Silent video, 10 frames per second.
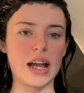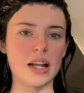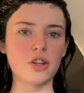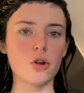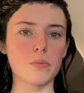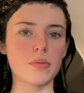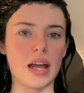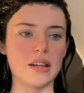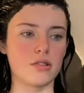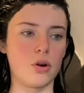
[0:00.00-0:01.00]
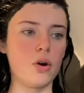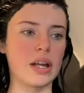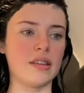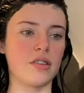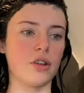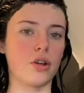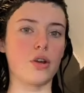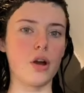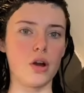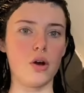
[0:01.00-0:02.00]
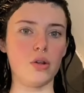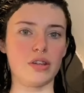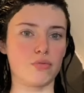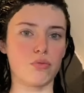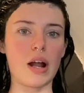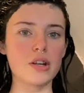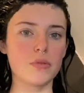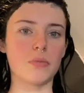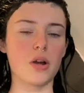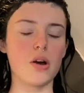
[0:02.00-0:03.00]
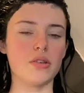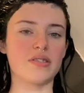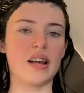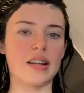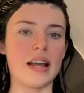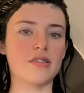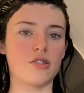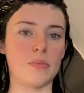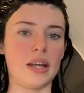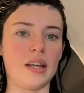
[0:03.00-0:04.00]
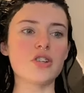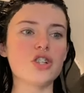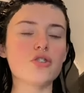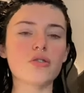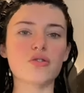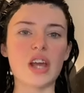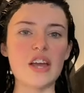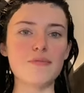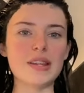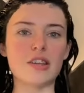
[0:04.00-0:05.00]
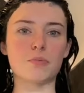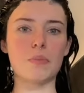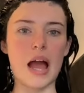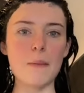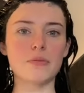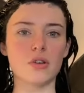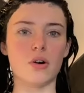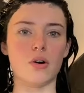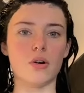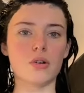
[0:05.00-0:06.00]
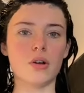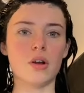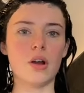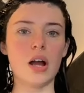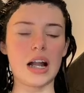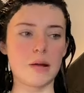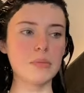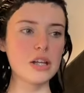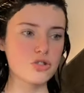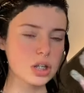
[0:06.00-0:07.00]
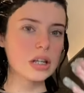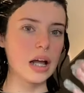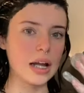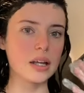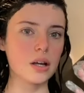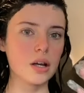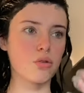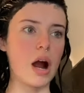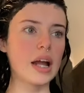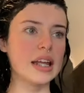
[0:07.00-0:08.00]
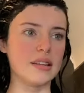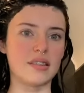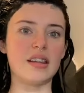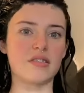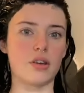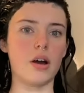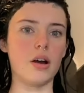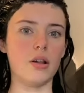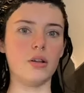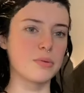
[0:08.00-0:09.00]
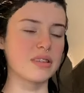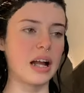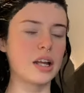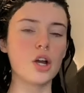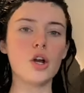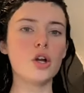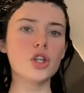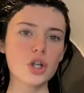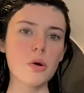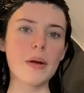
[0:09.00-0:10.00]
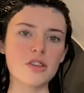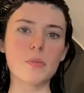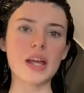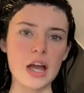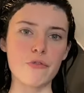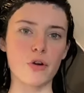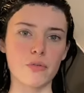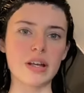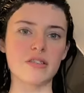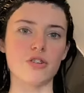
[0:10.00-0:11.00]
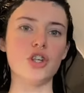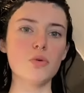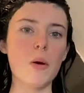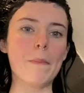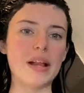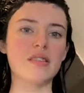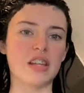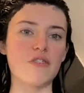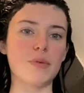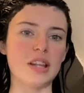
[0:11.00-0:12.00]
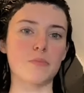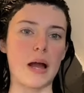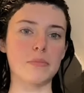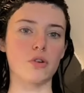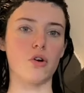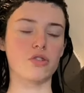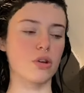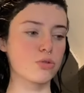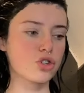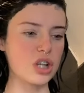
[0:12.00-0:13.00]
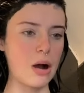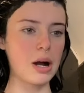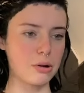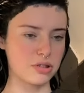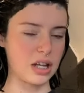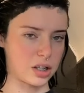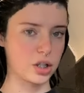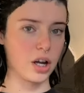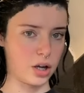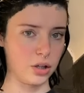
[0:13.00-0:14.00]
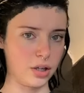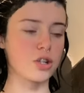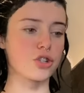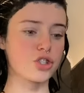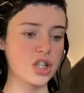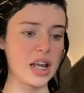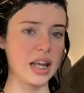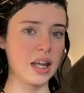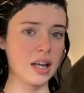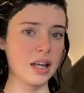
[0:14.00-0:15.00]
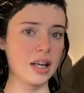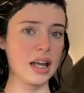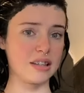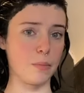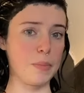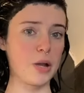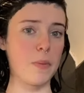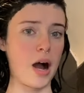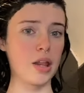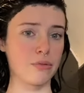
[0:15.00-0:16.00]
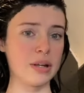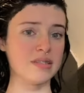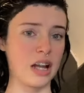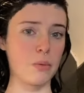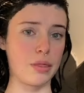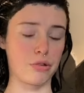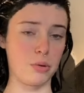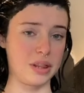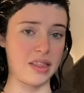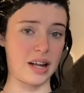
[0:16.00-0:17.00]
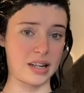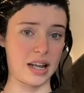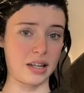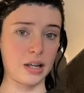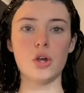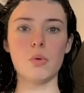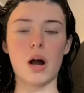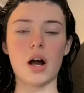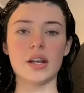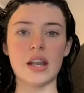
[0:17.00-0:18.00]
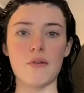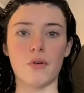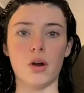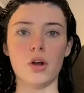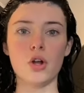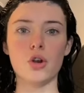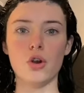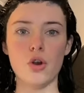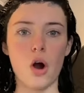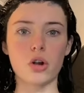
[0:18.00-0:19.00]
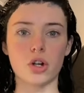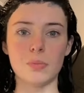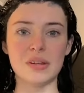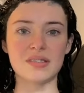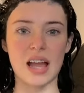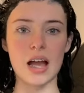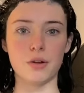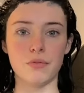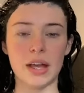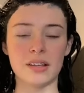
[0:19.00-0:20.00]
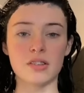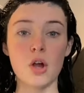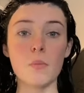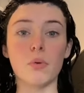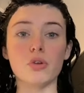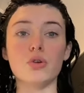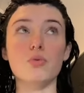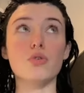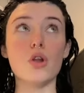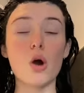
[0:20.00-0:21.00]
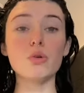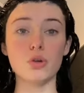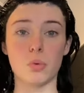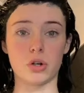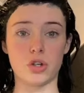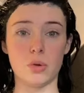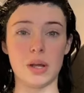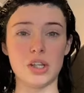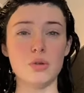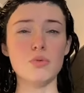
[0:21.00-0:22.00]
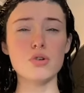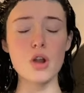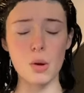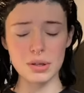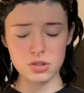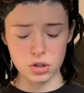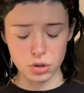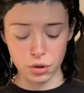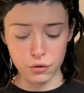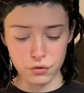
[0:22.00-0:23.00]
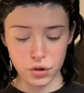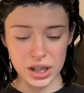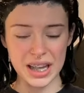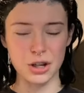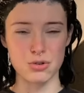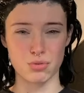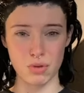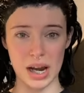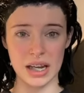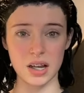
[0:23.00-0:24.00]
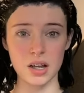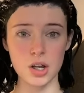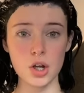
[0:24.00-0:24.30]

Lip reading: I ended up getting talking to the girl, this random girl sat next to me, and she just gave me this pep talk, and I'm literally like crying to this girl, and I was like, you were meant to be here for a reason, you were meant to give me this pep talk, so shout out to that girl, because she is a big part of the reason I went through with it that day. You are never not gonna be scared of this, but you know you wanna do it, you know it's gonna look fucking great.